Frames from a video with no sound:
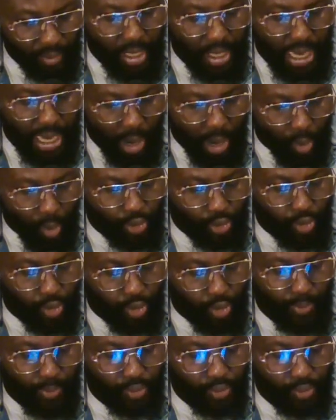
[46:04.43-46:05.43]
want you
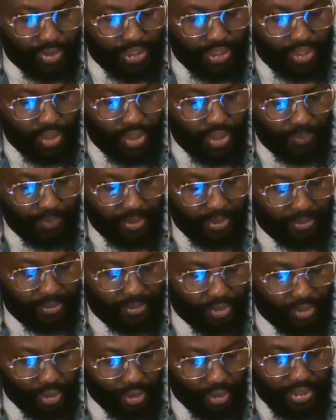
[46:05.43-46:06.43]
people to see something.
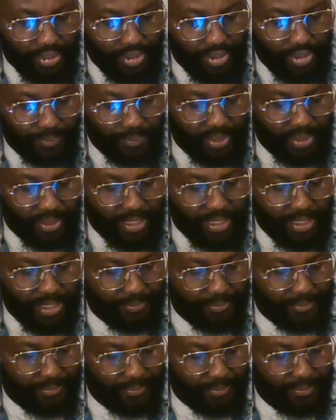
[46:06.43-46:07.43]
Just see something here.
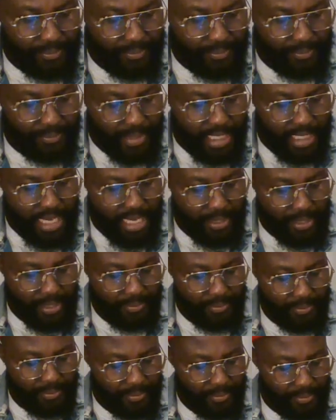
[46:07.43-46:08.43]
Here.
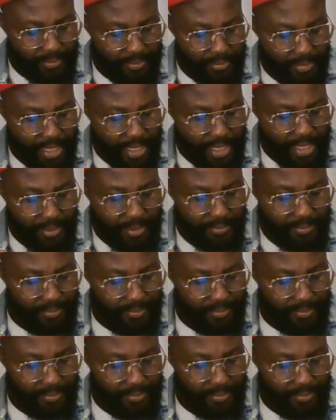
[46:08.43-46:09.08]
Here.